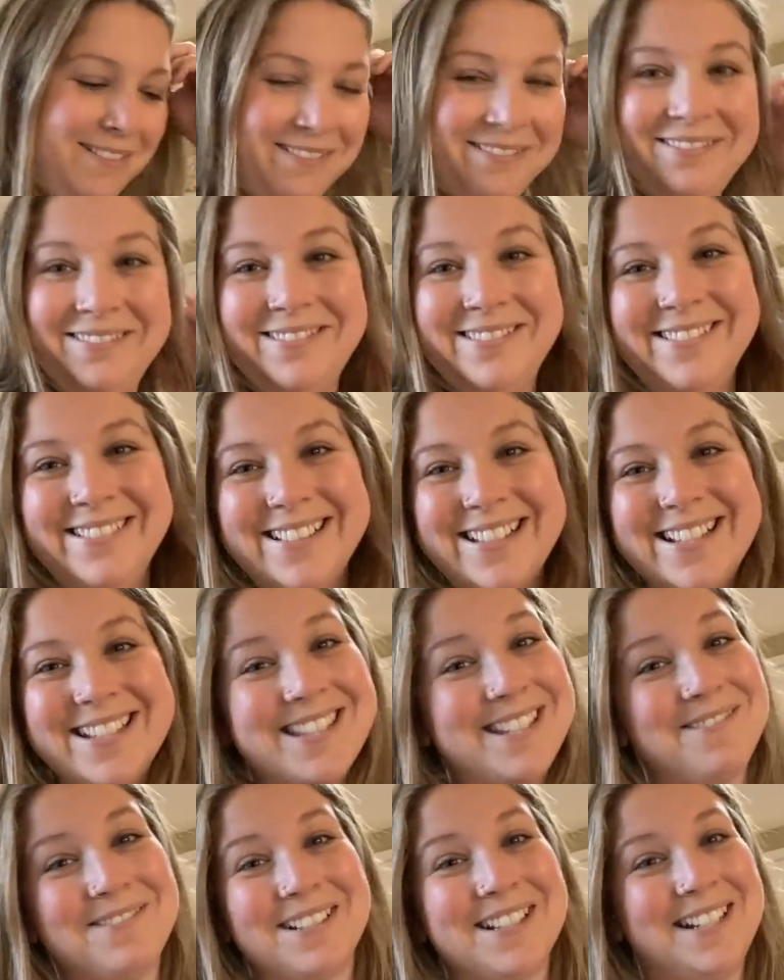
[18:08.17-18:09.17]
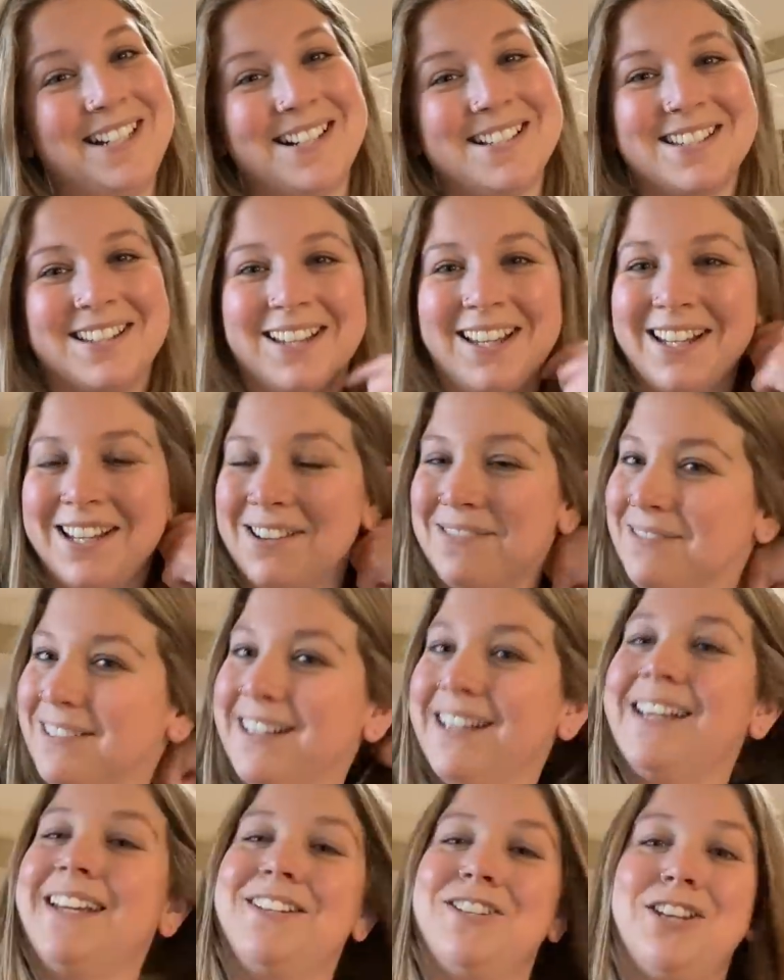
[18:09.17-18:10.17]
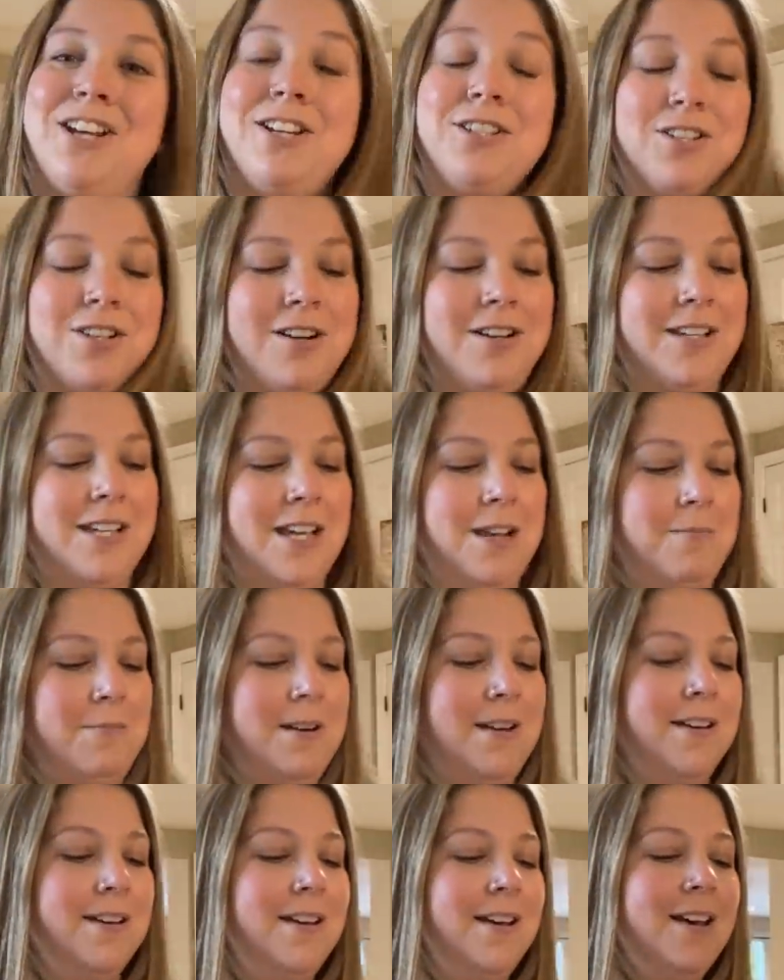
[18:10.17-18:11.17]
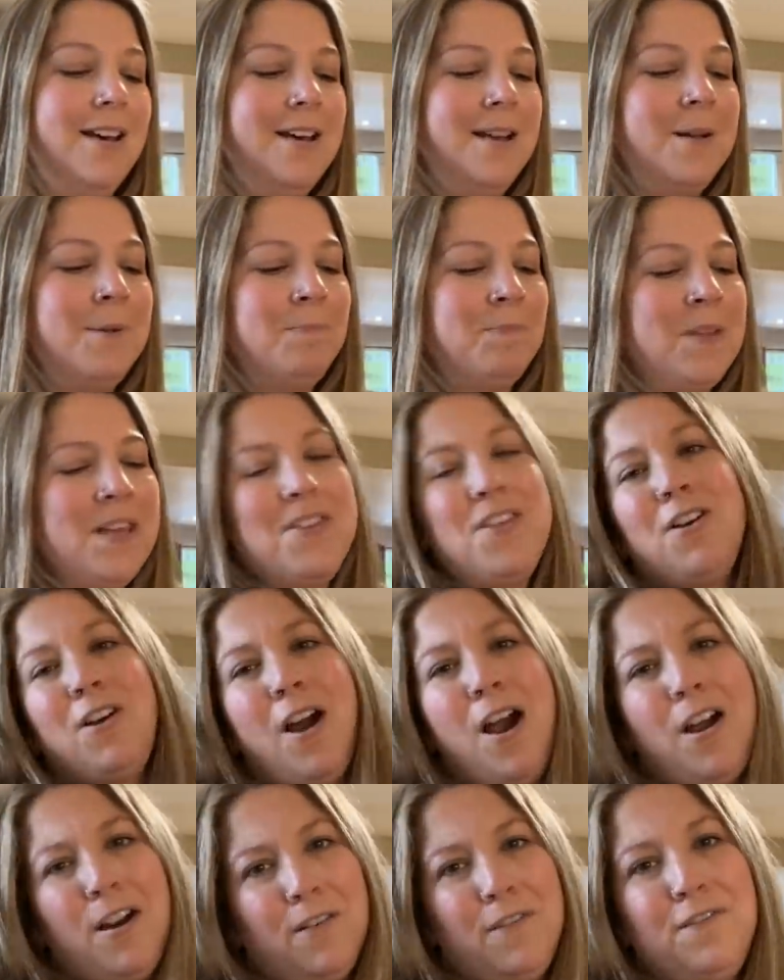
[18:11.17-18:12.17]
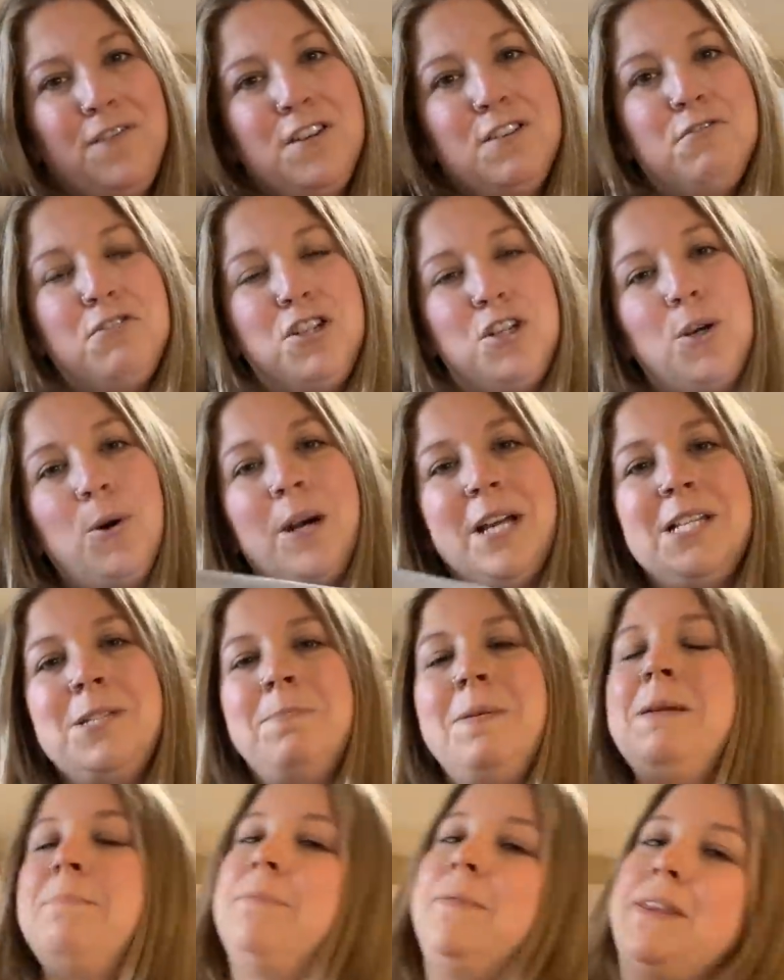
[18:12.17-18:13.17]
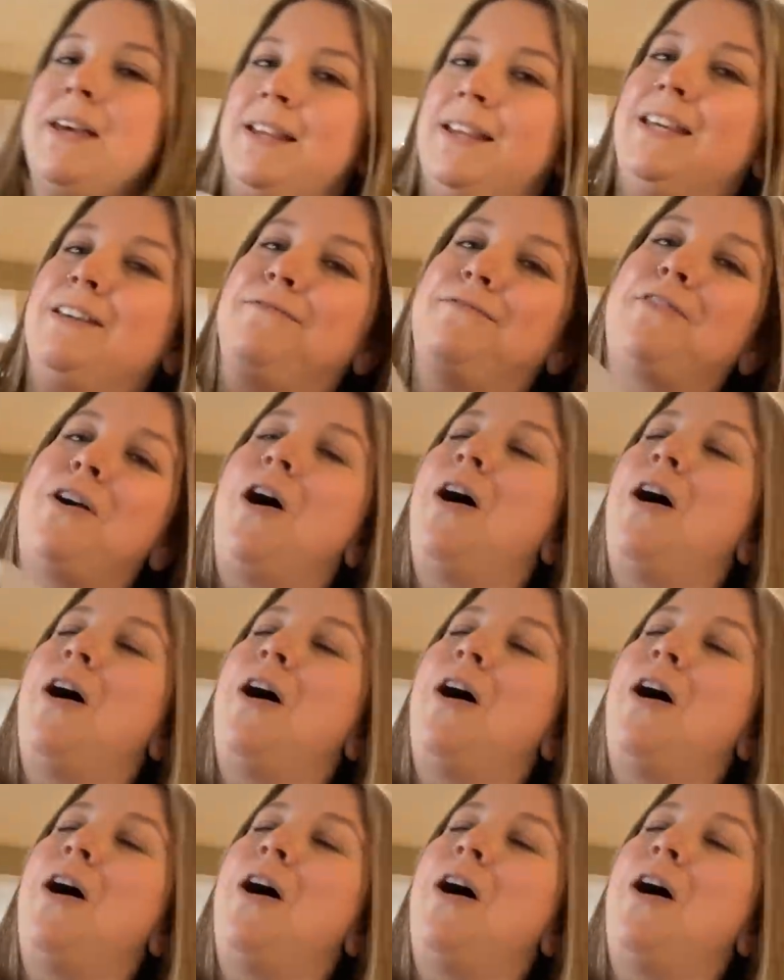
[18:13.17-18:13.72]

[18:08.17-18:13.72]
because he really doesn't like it when I get changed on camera. There are a few choice people that leave